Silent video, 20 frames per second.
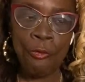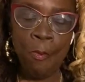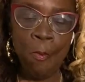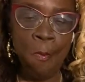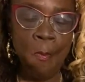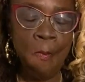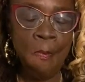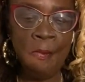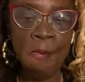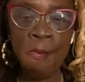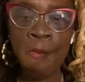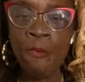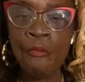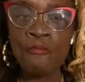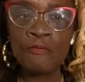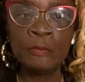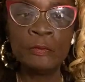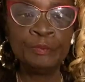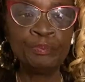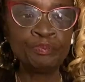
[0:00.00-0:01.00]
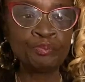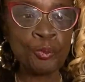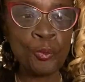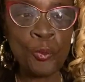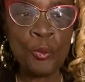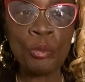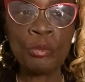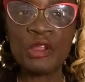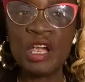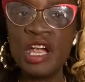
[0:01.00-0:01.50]
Mmm,
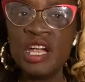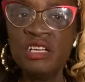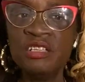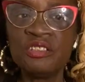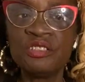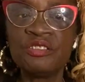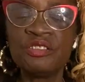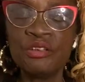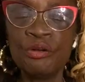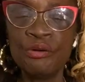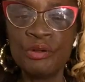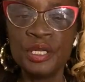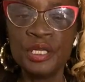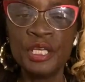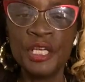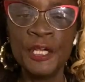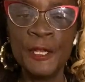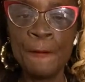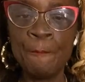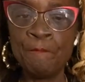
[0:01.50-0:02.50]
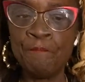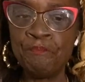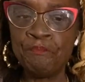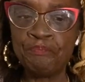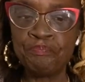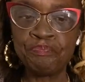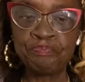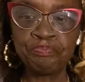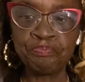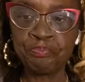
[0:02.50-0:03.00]
that is so good.
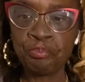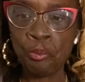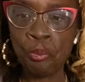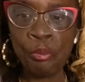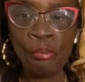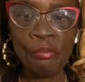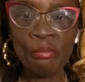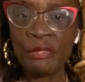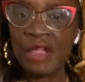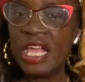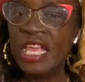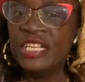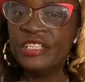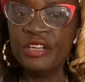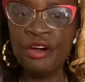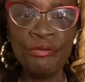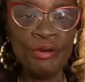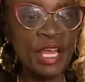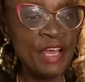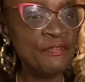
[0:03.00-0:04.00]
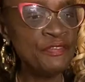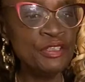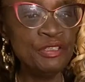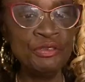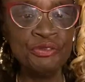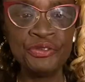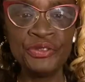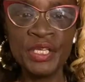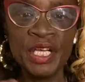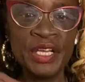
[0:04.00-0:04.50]
And don't have to
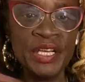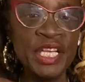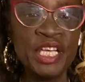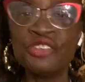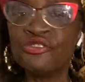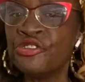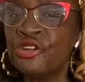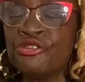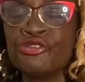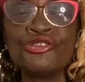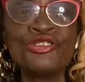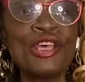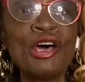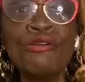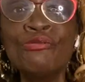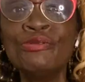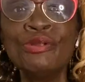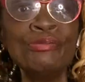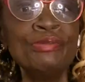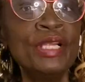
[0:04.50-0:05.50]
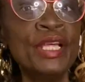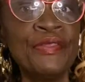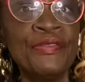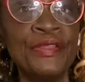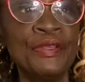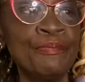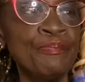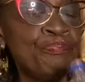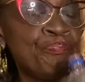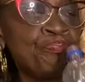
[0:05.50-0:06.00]
use nothing else, no salt, no nothing.